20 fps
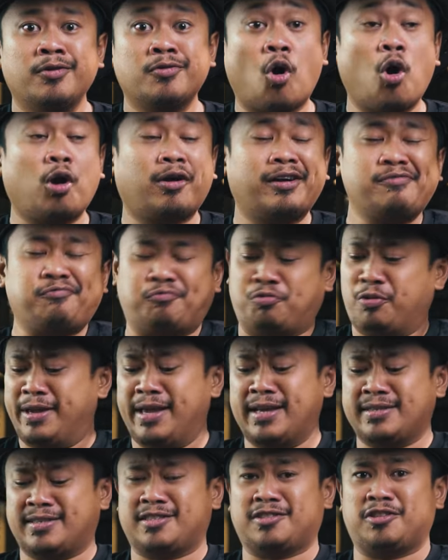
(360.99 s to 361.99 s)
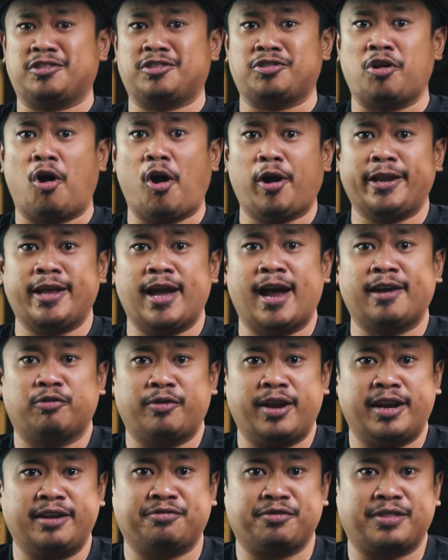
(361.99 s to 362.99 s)
Or if we as a society
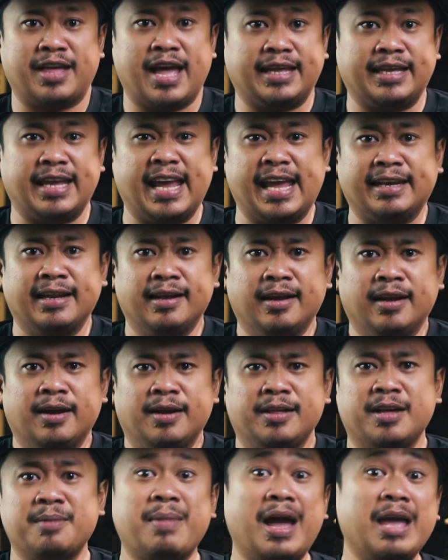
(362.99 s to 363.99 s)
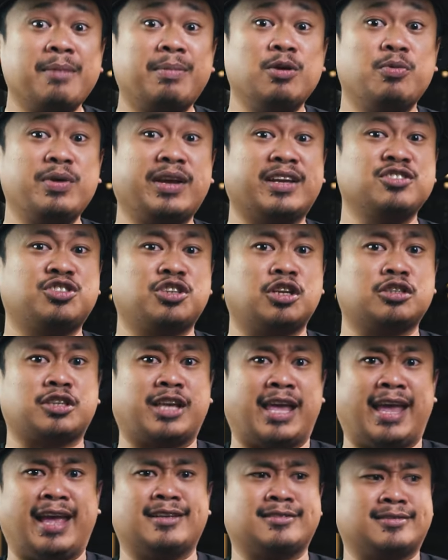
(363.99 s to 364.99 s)
aren't ready for that yet, then maybe we can
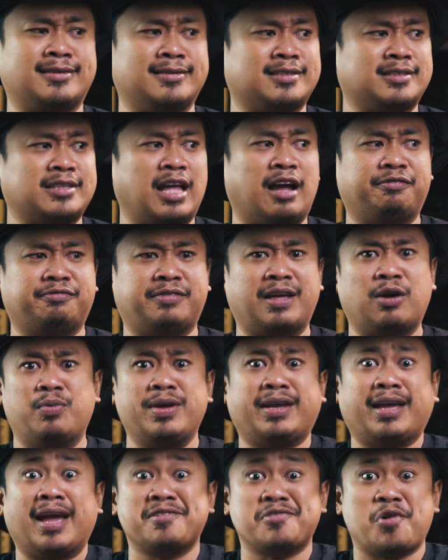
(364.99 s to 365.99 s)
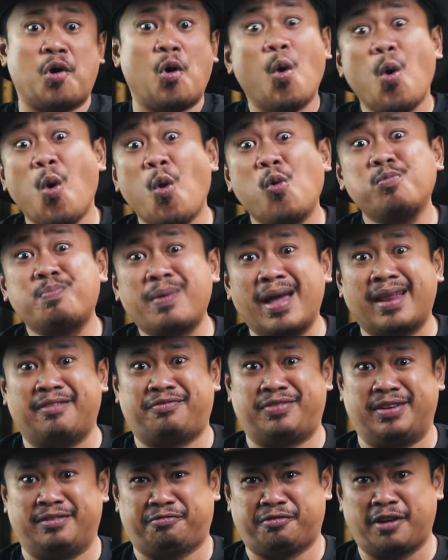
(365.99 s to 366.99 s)
just cancel stuff that we can all
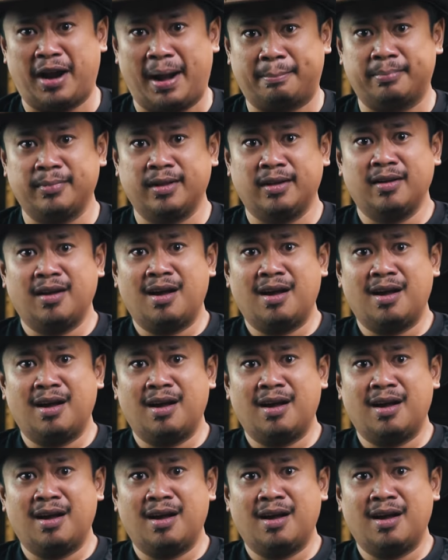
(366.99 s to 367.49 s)
benefit from.